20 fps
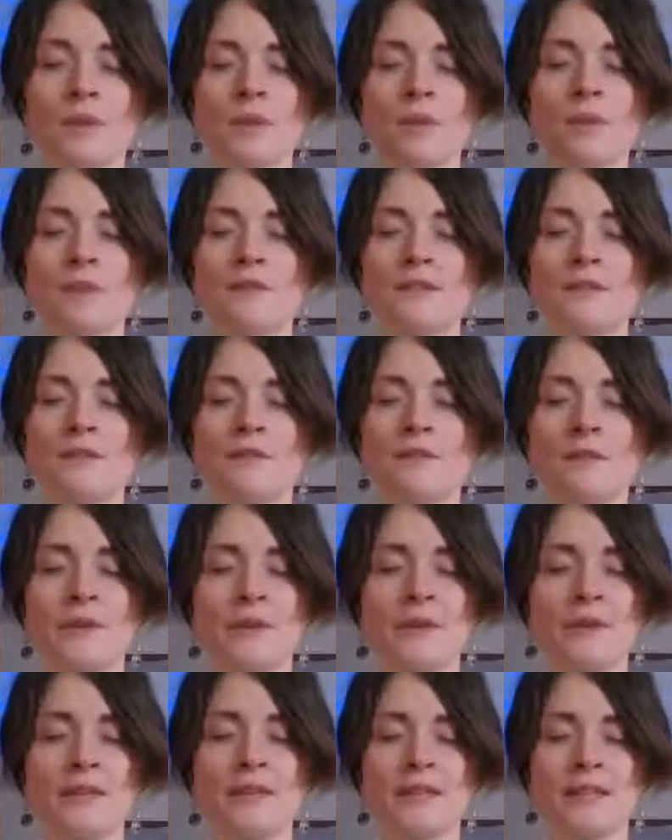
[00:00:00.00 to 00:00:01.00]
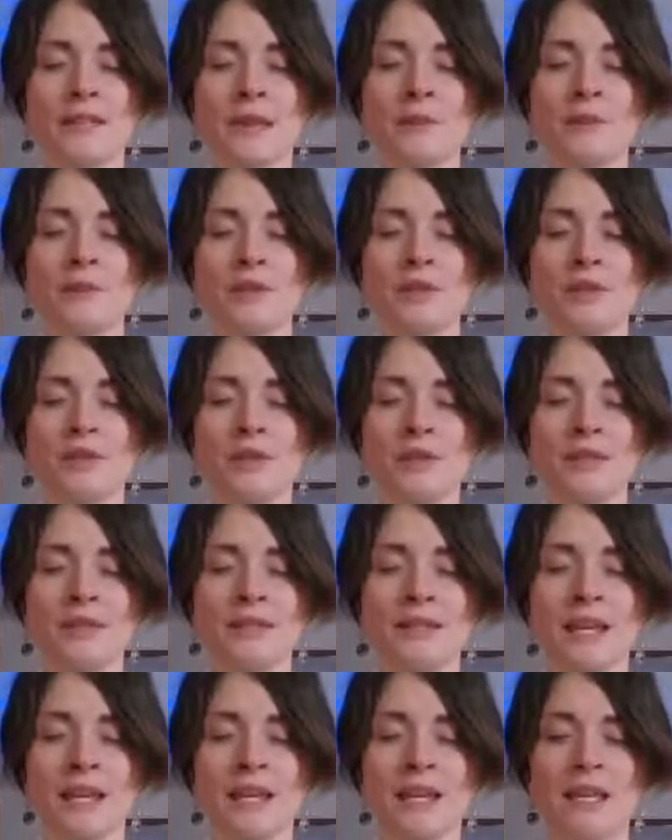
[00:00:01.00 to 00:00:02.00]
What's the first step that you can
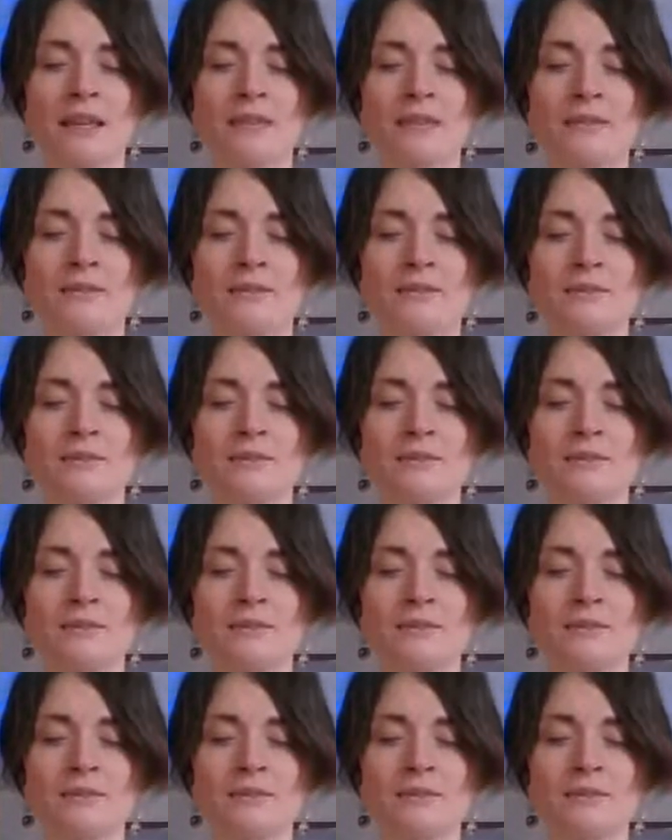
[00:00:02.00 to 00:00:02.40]
take?